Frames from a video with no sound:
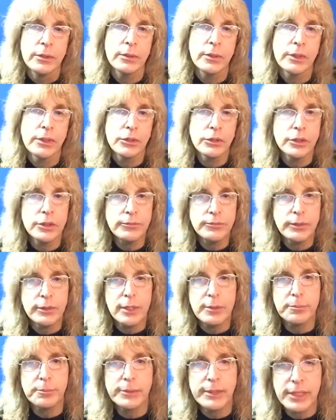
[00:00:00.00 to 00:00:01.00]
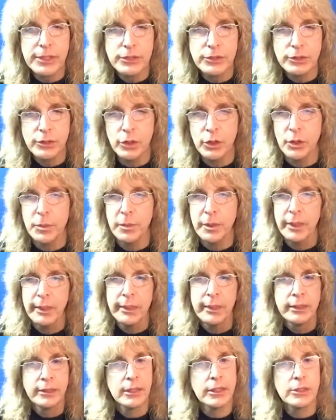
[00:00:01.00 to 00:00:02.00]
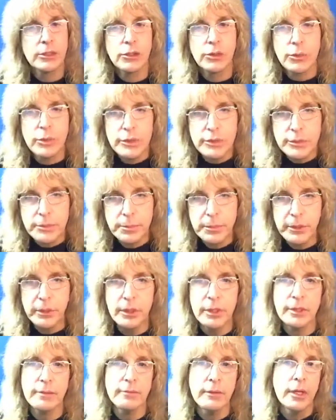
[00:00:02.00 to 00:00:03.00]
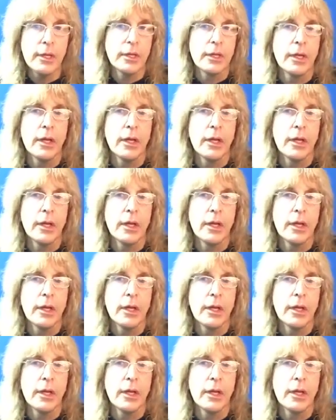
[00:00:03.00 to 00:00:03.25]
Right? Looking for that blessed hope, the glorious appearing